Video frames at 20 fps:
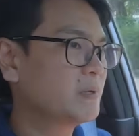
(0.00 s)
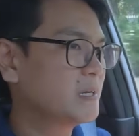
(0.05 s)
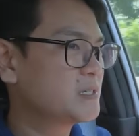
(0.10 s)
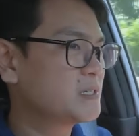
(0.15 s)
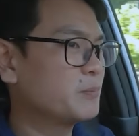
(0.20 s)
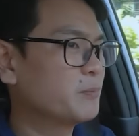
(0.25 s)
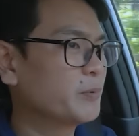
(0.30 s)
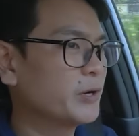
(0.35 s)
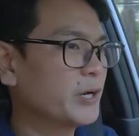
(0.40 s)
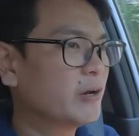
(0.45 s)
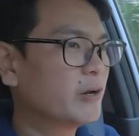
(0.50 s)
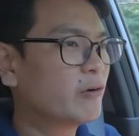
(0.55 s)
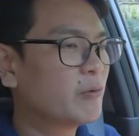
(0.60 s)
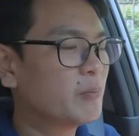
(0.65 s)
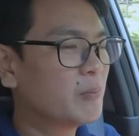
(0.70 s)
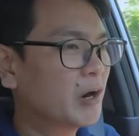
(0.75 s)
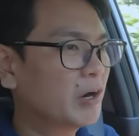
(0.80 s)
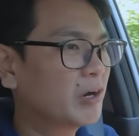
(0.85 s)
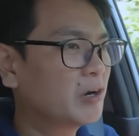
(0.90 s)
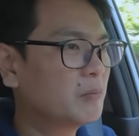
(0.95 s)
That's a pretty
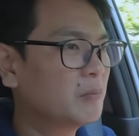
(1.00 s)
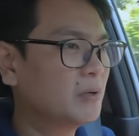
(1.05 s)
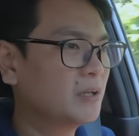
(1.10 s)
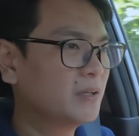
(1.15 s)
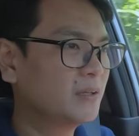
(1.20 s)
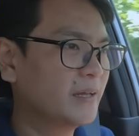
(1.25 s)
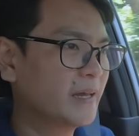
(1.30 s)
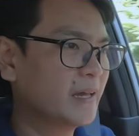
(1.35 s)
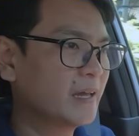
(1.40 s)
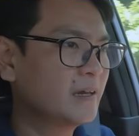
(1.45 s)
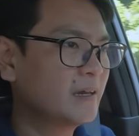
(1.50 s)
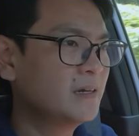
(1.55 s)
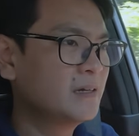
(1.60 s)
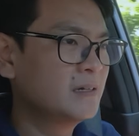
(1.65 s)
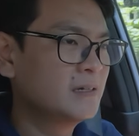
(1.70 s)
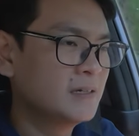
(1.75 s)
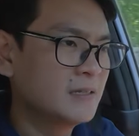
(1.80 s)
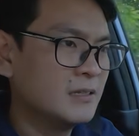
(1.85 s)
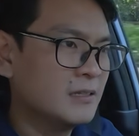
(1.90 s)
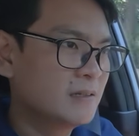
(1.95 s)
remarkable thing,
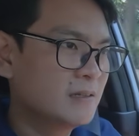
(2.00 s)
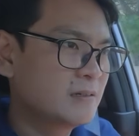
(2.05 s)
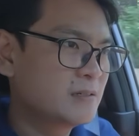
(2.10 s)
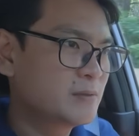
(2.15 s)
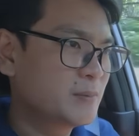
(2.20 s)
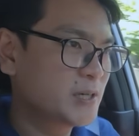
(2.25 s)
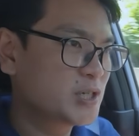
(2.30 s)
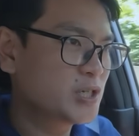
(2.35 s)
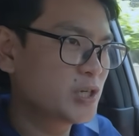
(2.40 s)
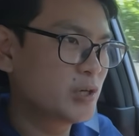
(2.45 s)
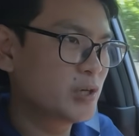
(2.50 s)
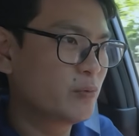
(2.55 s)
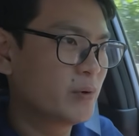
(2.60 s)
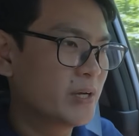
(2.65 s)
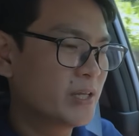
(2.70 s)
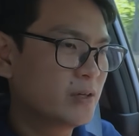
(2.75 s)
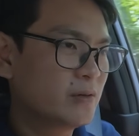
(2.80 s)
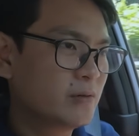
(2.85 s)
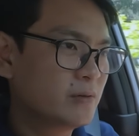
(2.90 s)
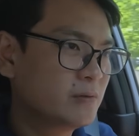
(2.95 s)
especially
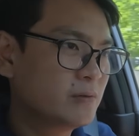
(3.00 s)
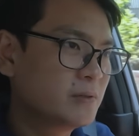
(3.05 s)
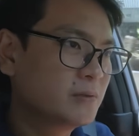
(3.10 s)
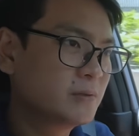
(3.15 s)
when you